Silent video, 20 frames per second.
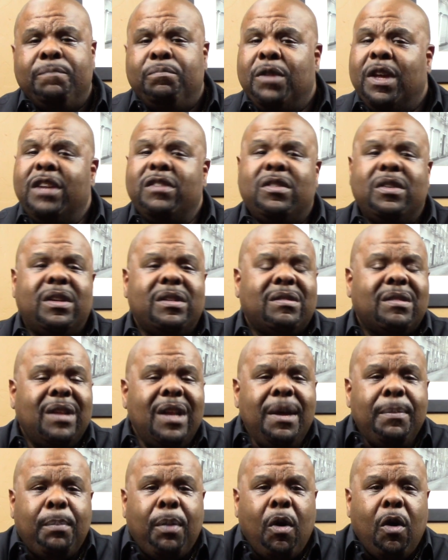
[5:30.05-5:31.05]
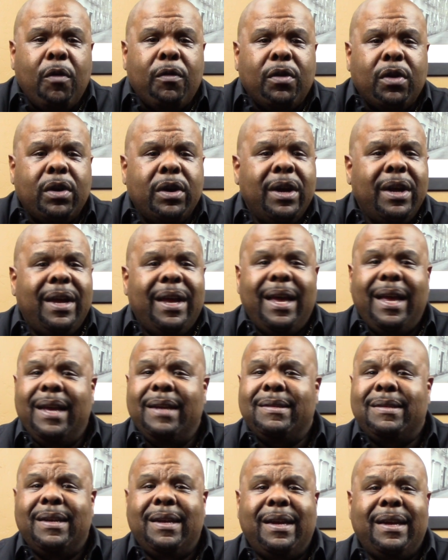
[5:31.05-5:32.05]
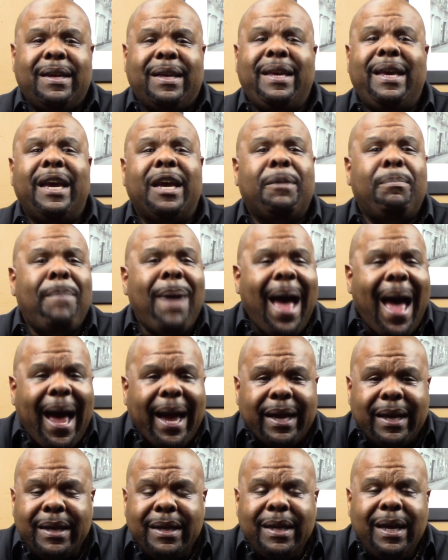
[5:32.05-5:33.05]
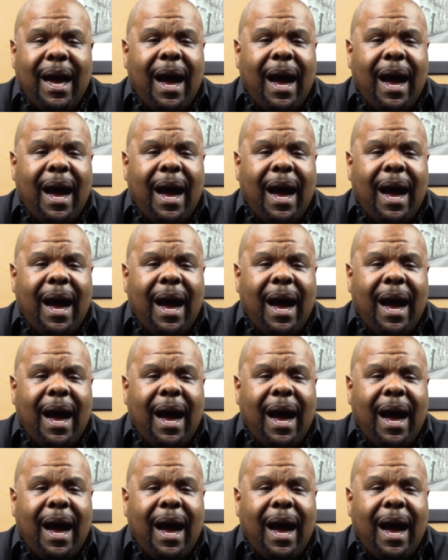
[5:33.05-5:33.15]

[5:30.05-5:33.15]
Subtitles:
Is it a sleepover? Is it a kickback?